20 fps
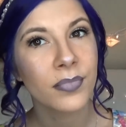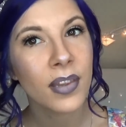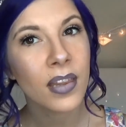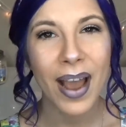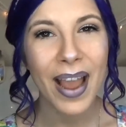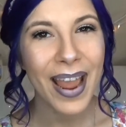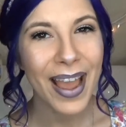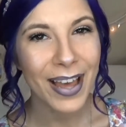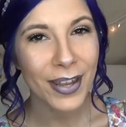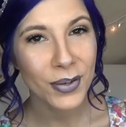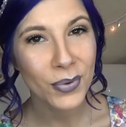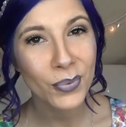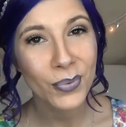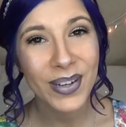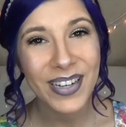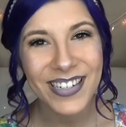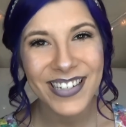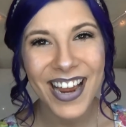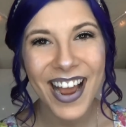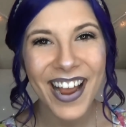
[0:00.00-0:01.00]
If I had to
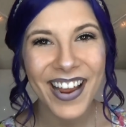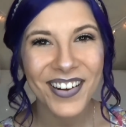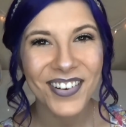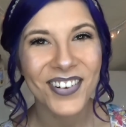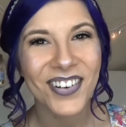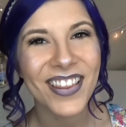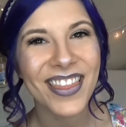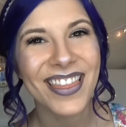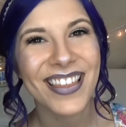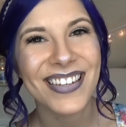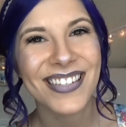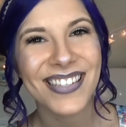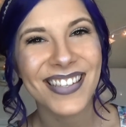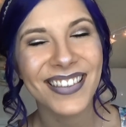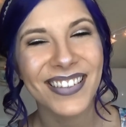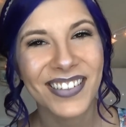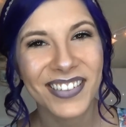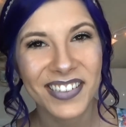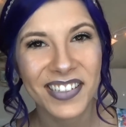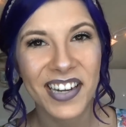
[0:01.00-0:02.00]
retitle this
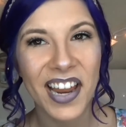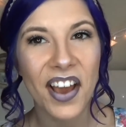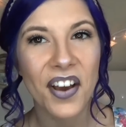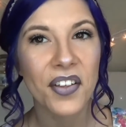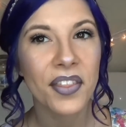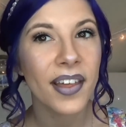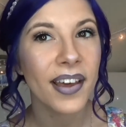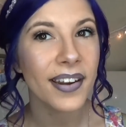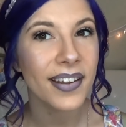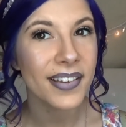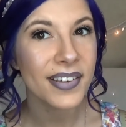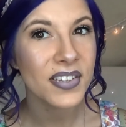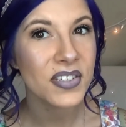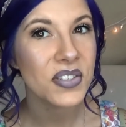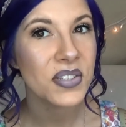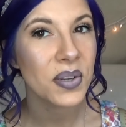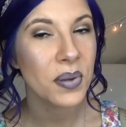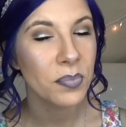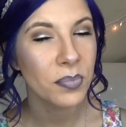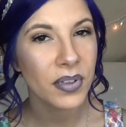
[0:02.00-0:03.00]
look now that it
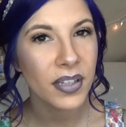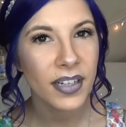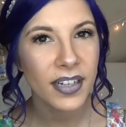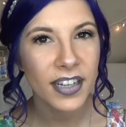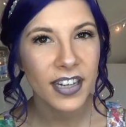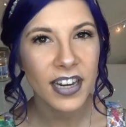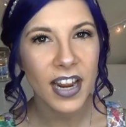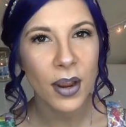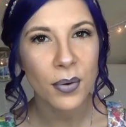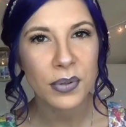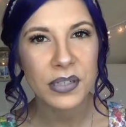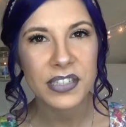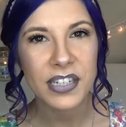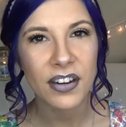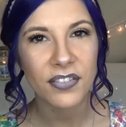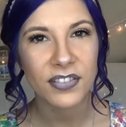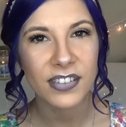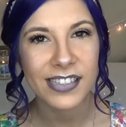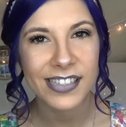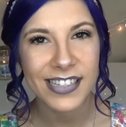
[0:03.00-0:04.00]
is completed, I would
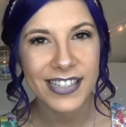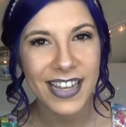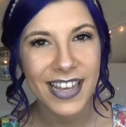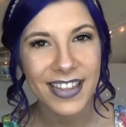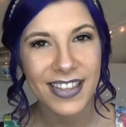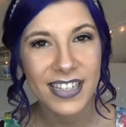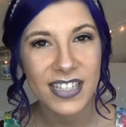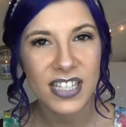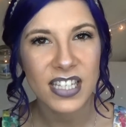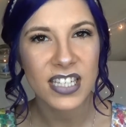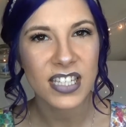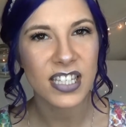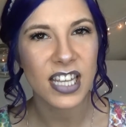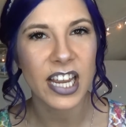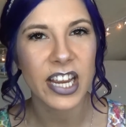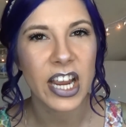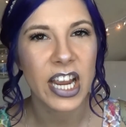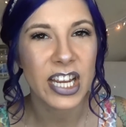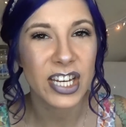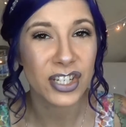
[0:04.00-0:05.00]
definitely say this is
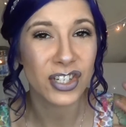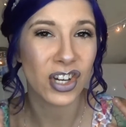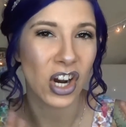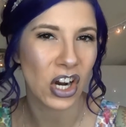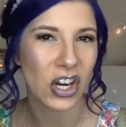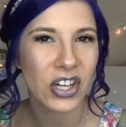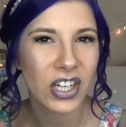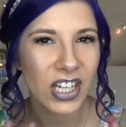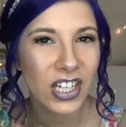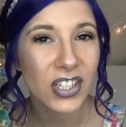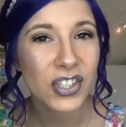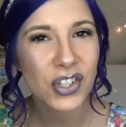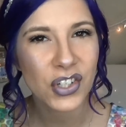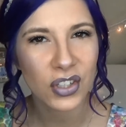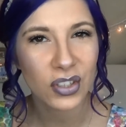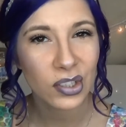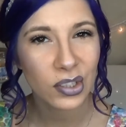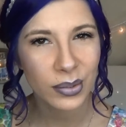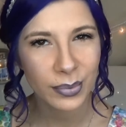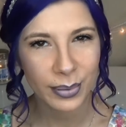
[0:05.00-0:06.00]
like a dark
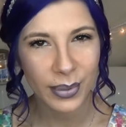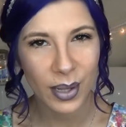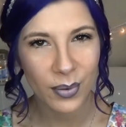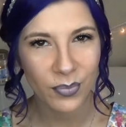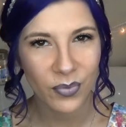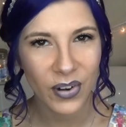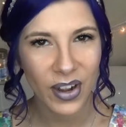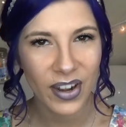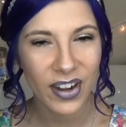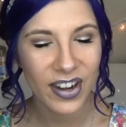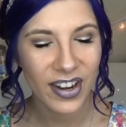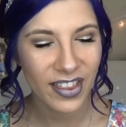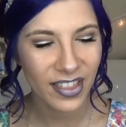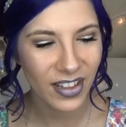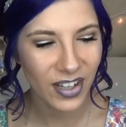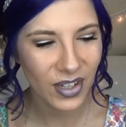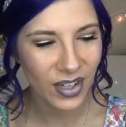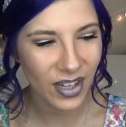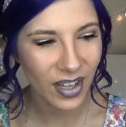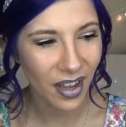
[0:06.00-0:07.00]
Sugar Plum Fairy
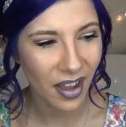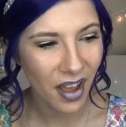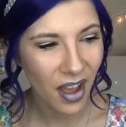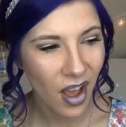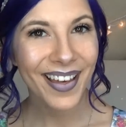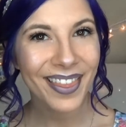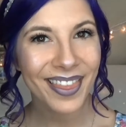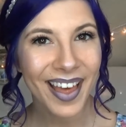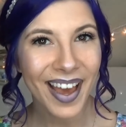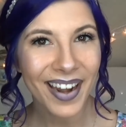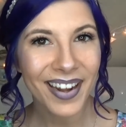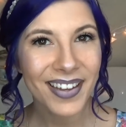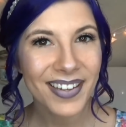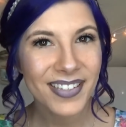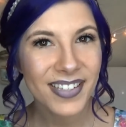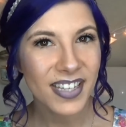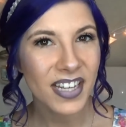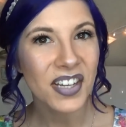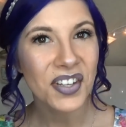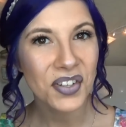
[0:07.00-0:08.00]
look. That
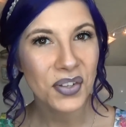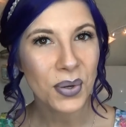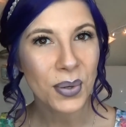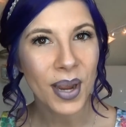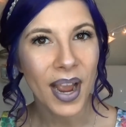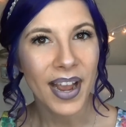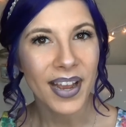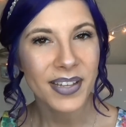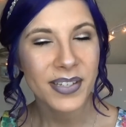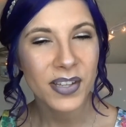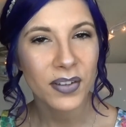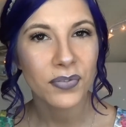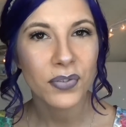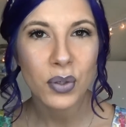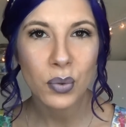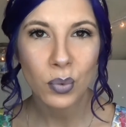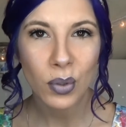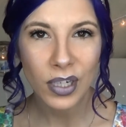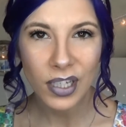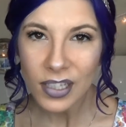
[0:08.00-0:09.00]
is it, you guys. If
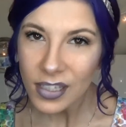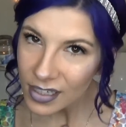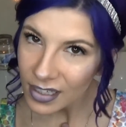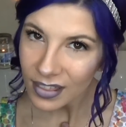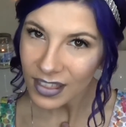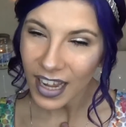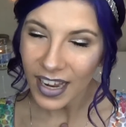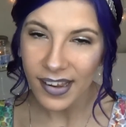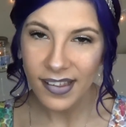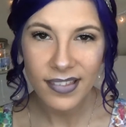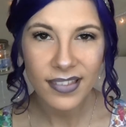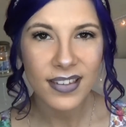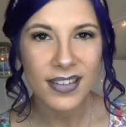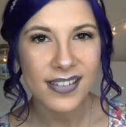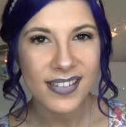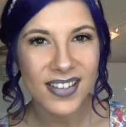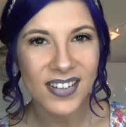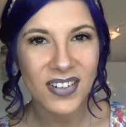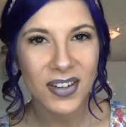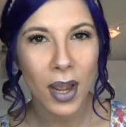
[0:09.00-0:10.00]
you wanted to lighten
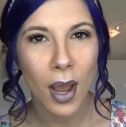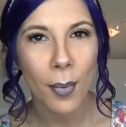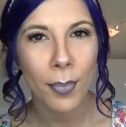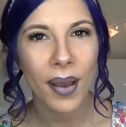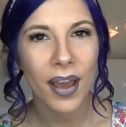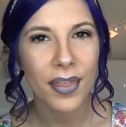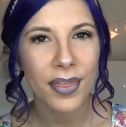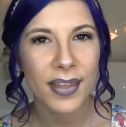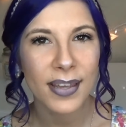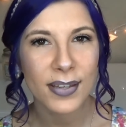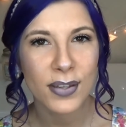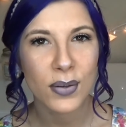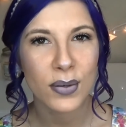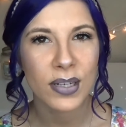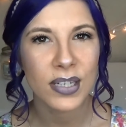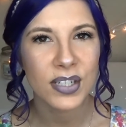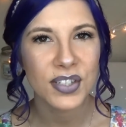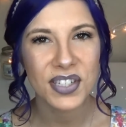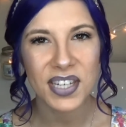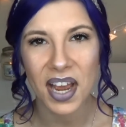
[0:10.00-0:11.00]
this look up, I think you
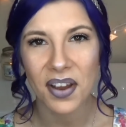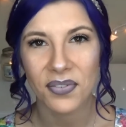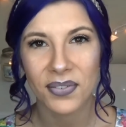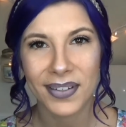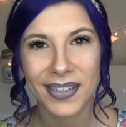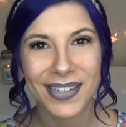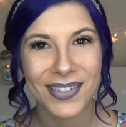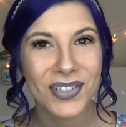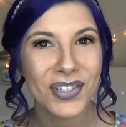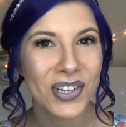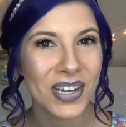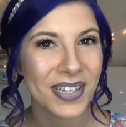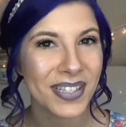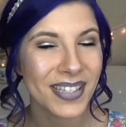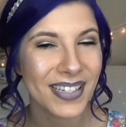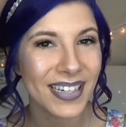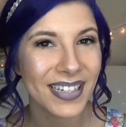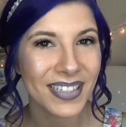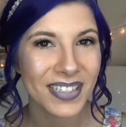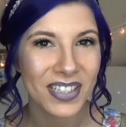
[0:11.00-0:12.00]
could definitely just
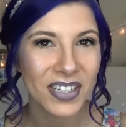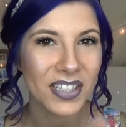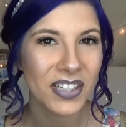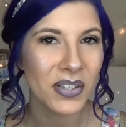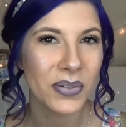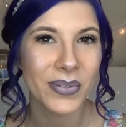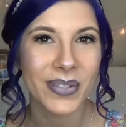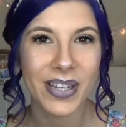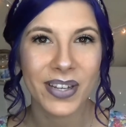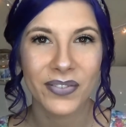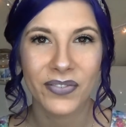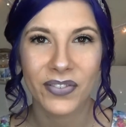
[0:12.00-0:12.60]
stick to using